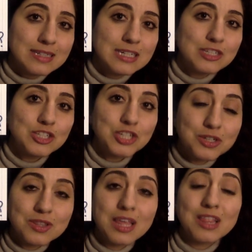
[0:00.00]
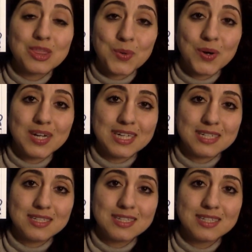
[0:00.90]
Should the
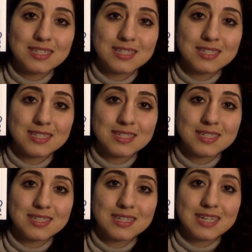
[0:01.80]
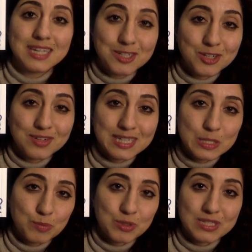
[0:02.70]
authorities increase
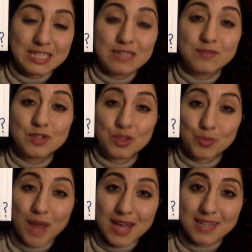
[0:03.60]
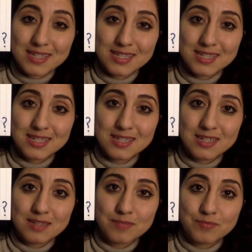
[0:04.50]
perceived threat
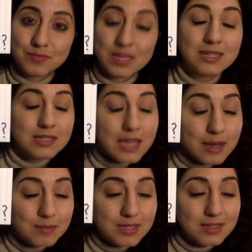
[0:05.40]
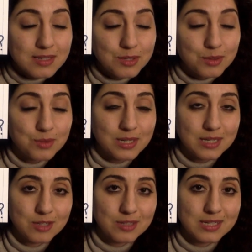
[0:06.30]
in attempt to
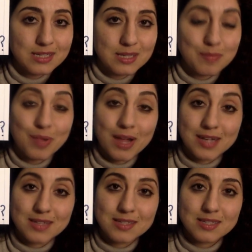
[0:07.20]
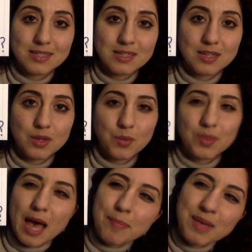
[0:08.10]
increase compliance? Would
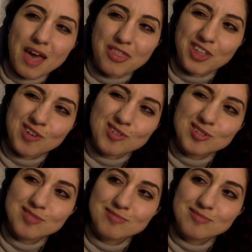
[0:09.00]
that be ethical?